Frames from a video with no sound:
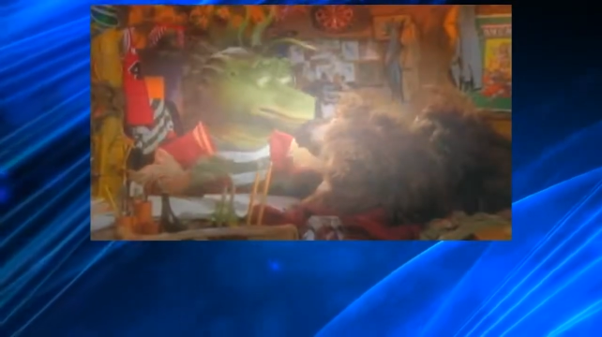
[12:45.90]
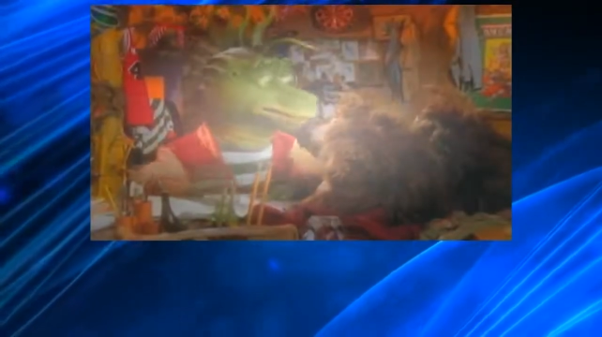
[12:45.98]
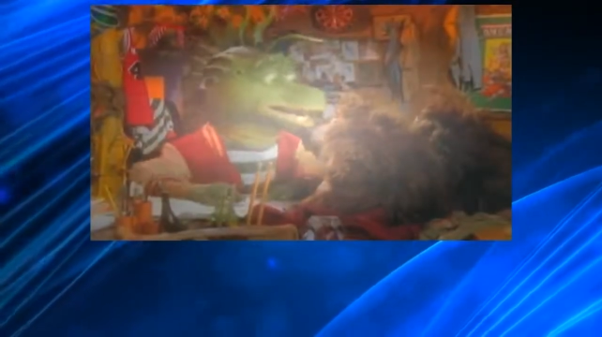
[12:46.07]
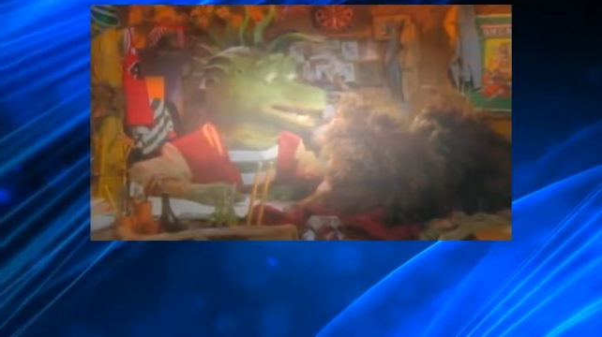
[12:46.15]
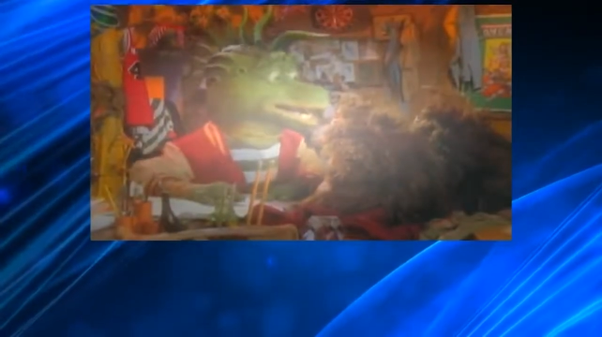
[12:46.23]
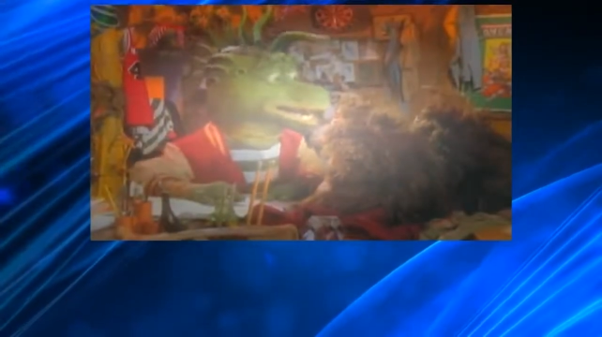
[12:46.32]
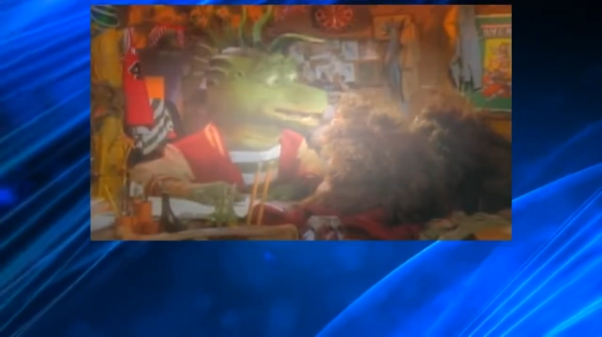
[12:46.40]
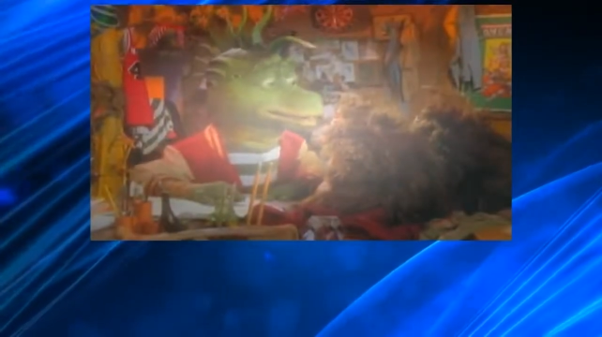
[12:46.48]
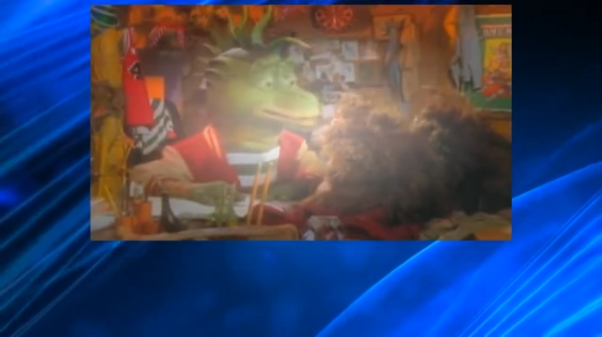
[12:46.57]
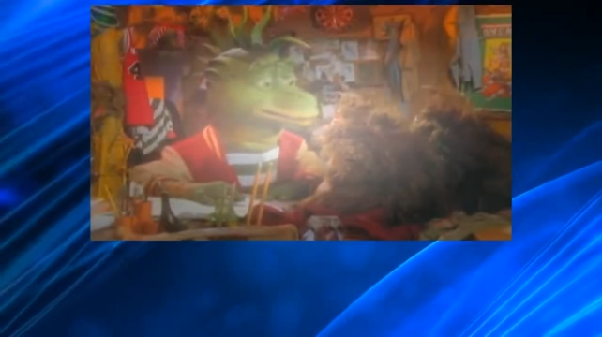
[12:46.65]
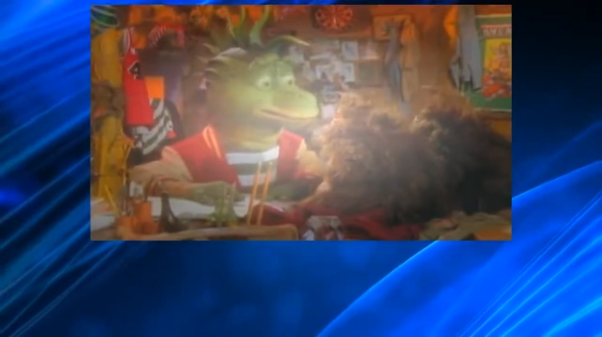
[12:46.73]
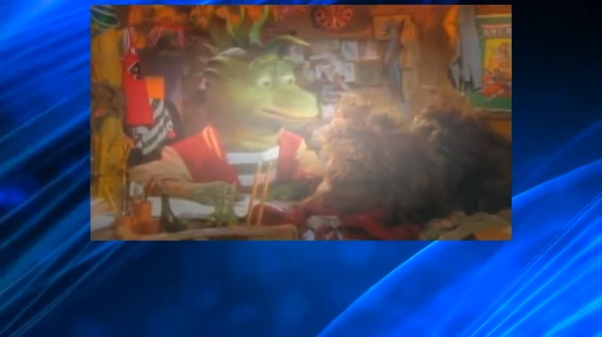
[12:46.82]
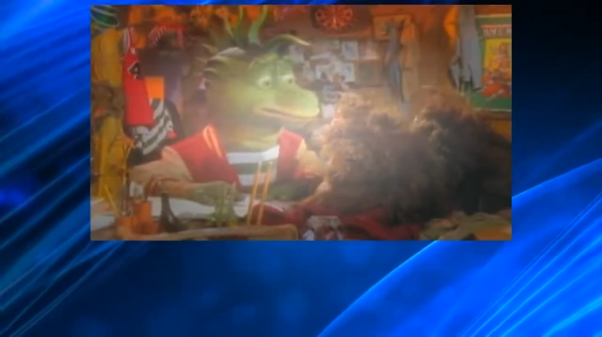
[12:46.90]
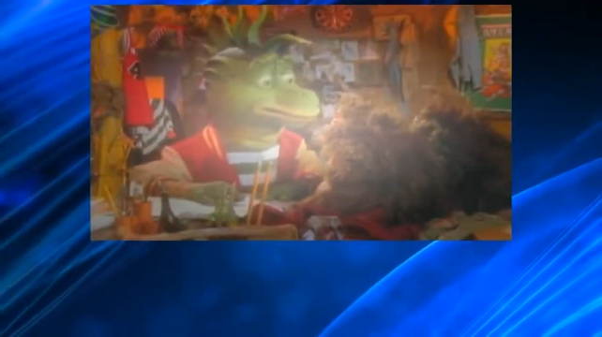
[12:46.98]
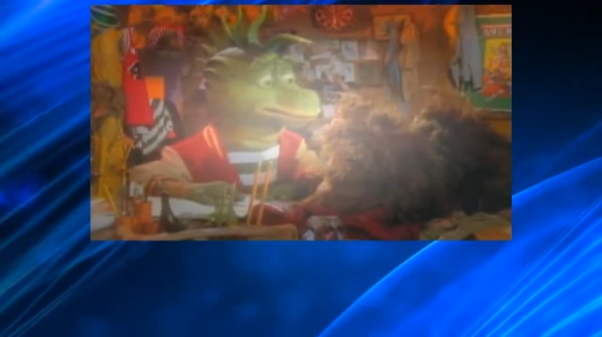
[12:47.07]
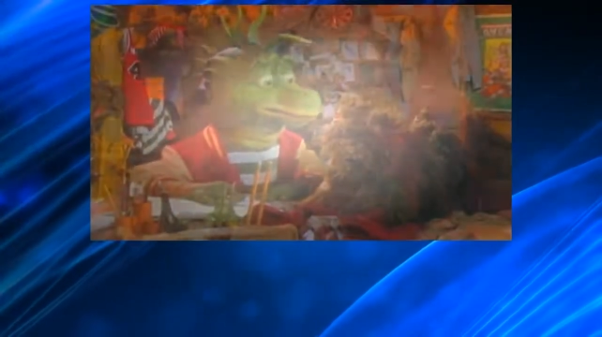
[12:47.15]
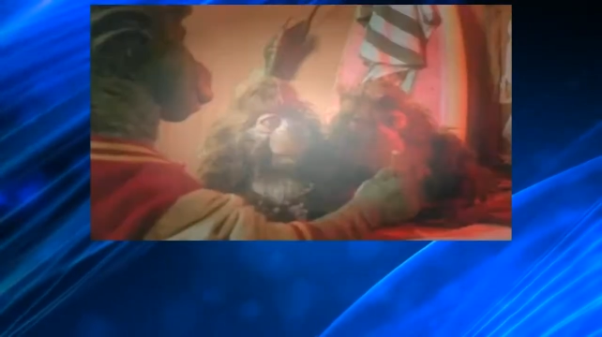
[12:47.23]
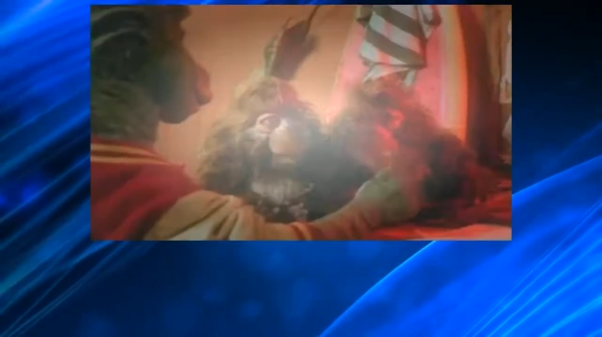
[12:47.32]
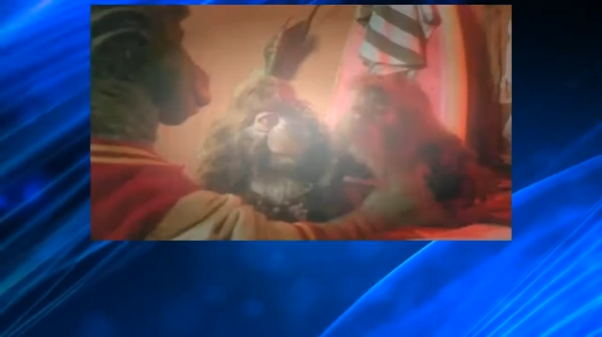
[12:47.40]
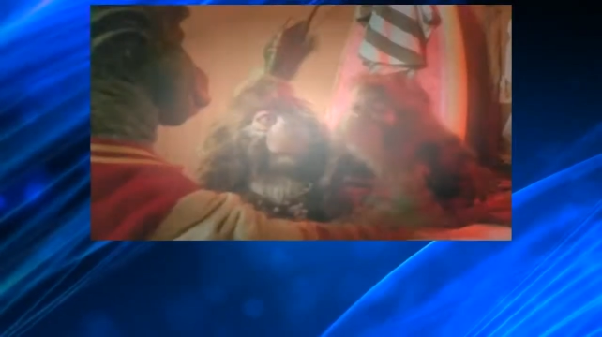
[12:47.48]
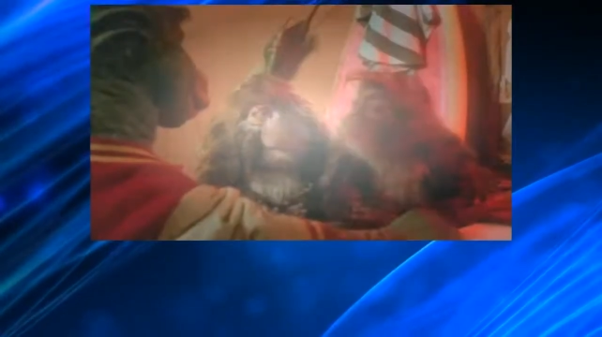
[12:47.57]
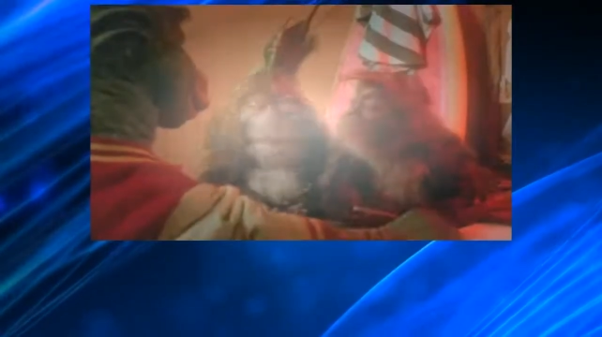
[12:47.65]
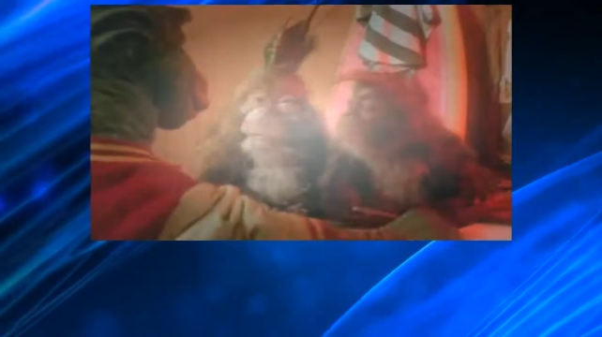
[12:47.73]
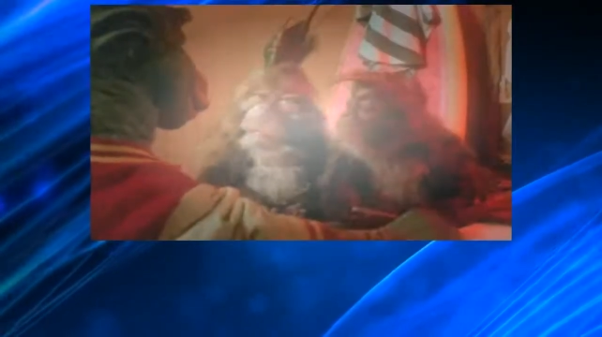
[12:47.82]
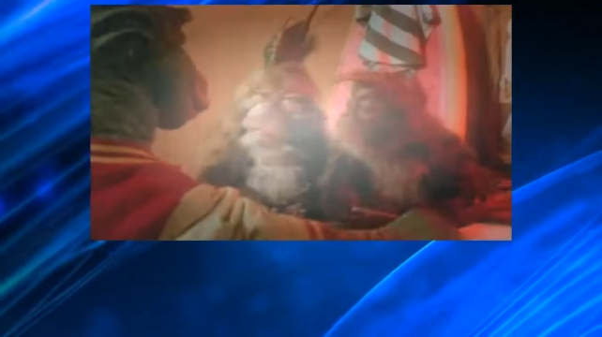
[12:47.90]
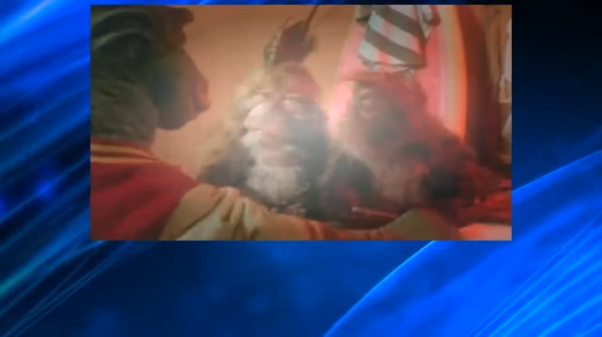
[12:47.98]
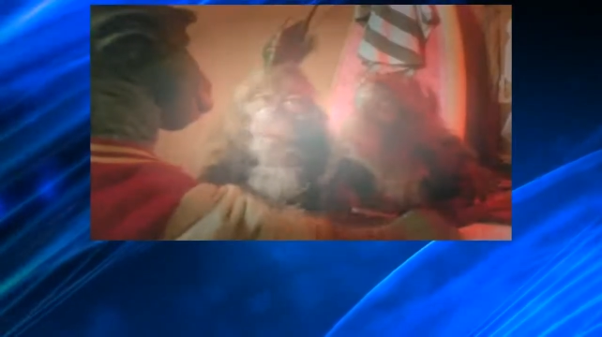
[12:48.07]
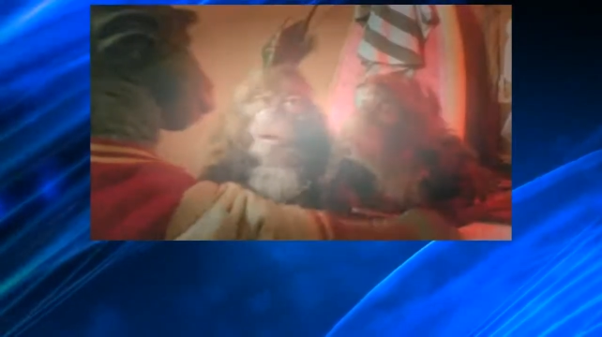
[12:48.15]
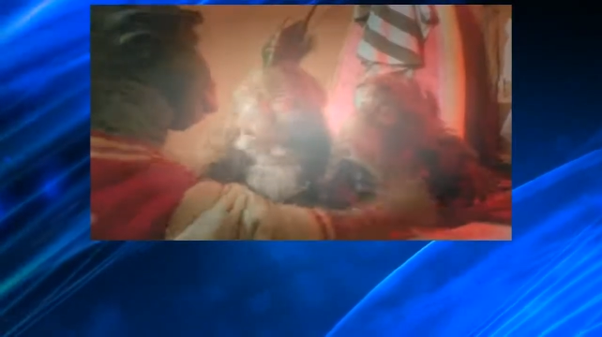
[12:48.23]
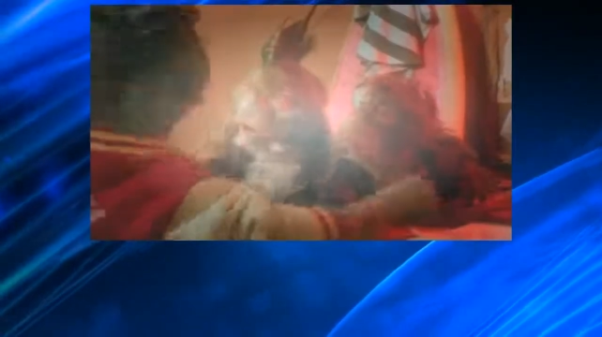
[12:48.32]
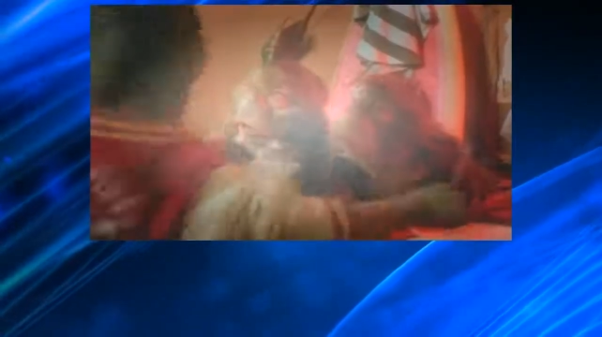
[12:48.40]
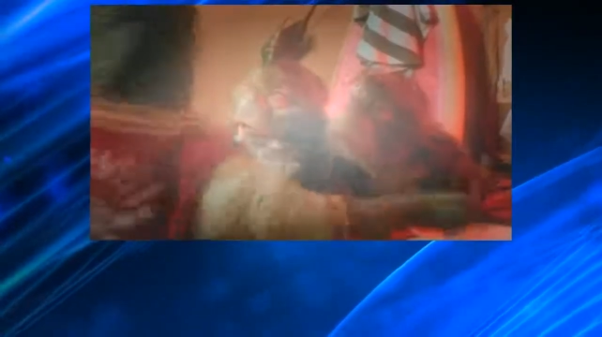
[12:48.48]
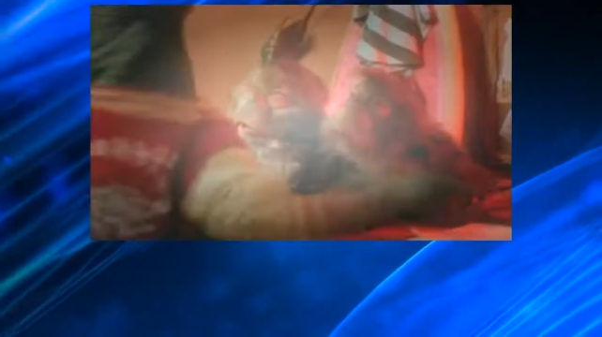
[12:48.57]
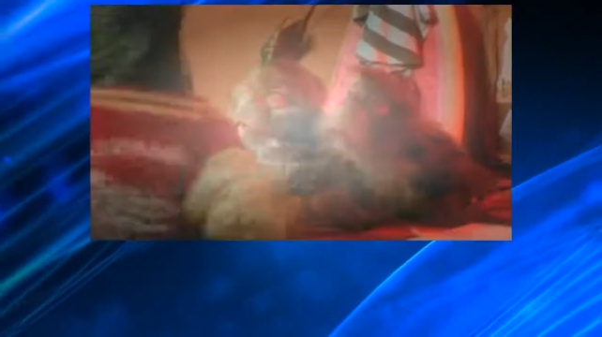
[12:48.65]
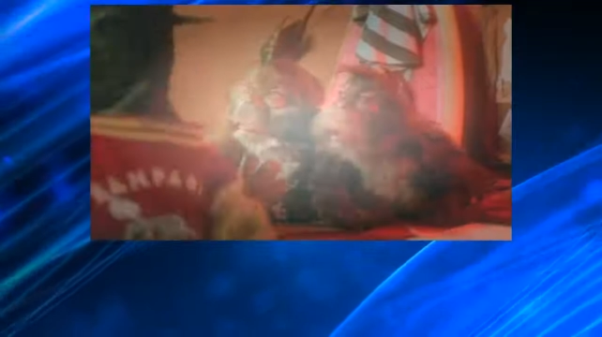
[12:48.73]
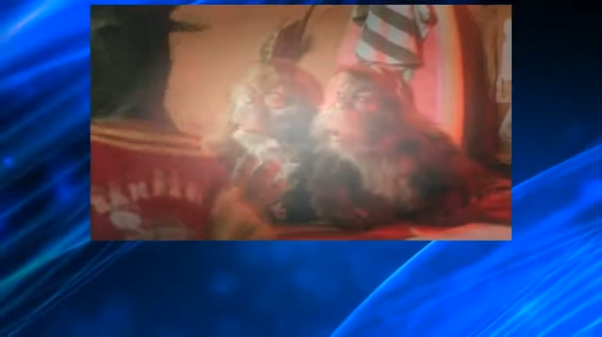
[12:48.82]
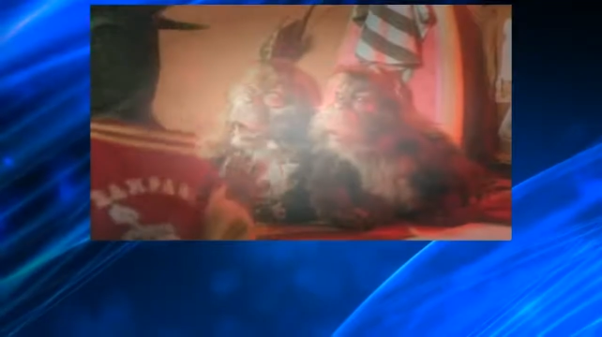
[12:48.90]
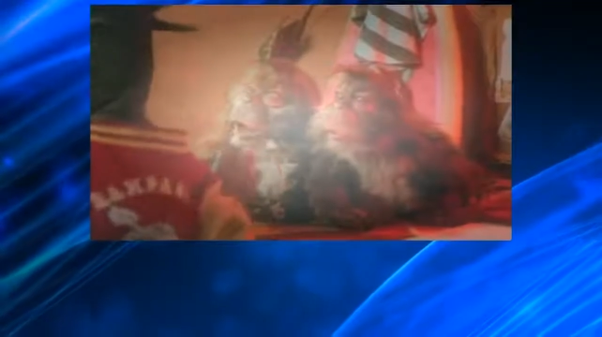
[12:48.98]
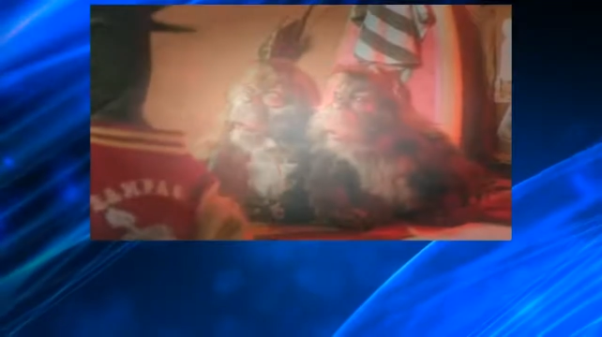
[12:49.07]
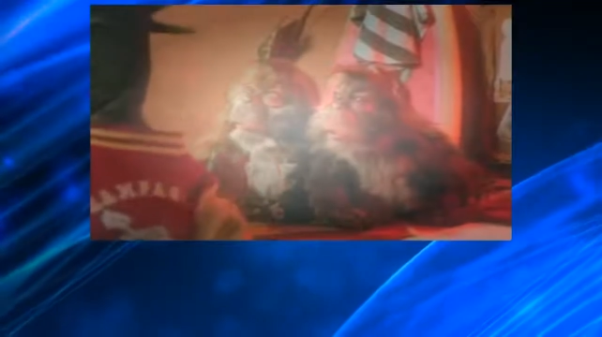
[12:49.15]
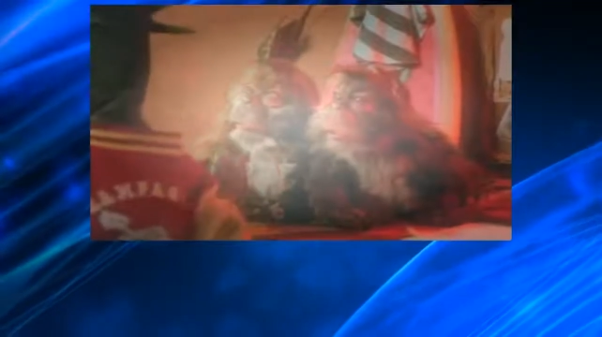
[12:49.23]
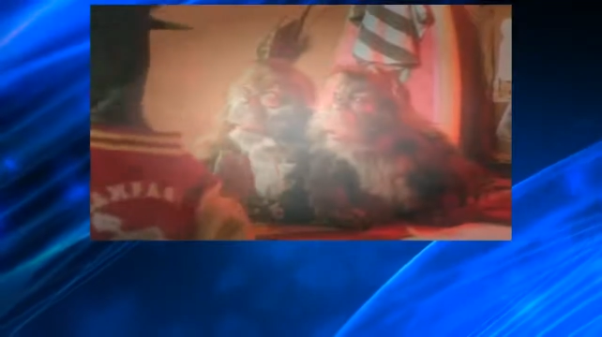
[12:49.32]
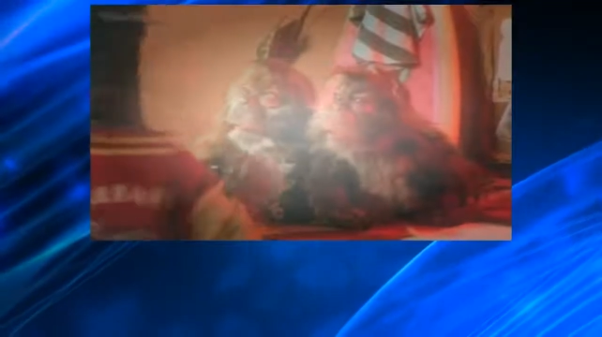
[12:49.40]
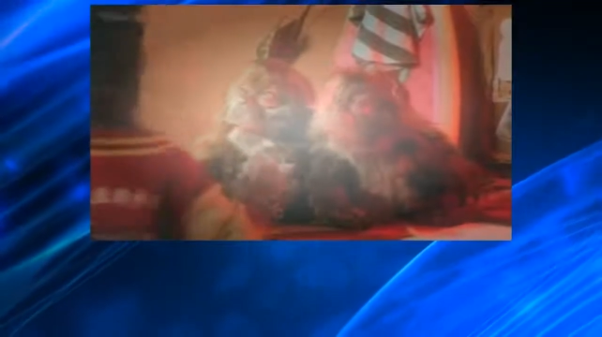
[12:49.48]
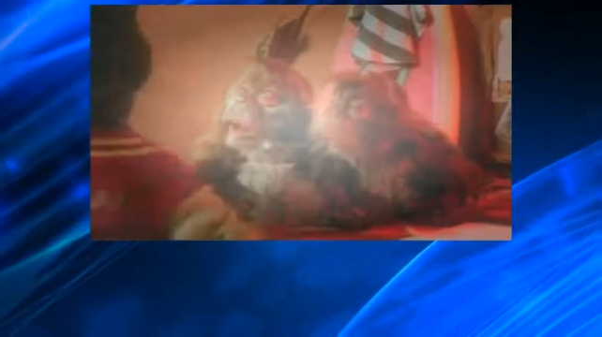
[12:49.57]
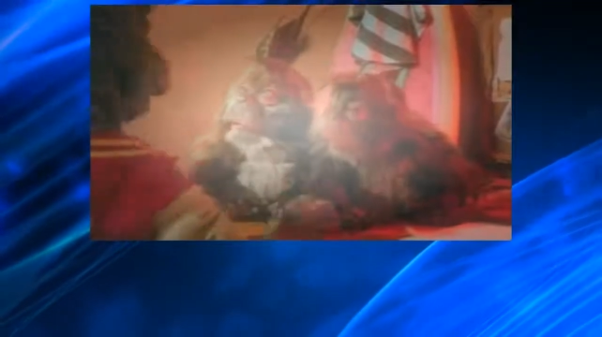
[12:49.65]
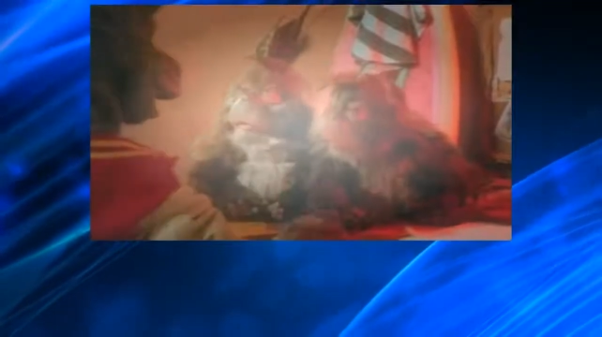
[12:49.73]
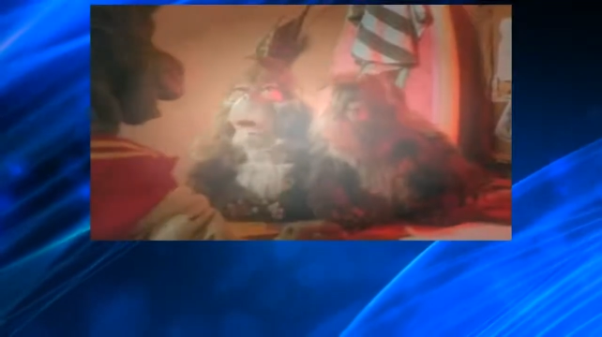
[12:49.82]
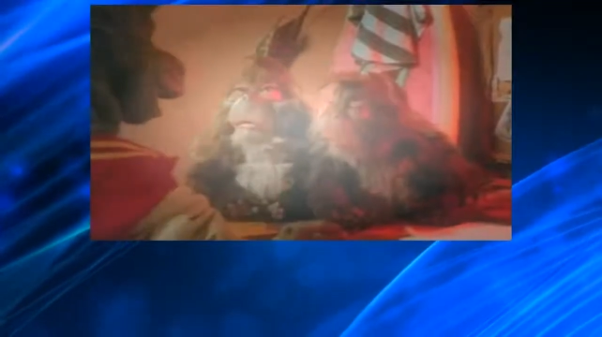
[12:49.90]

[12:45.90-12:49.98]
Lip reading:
[unreadable: no face in view]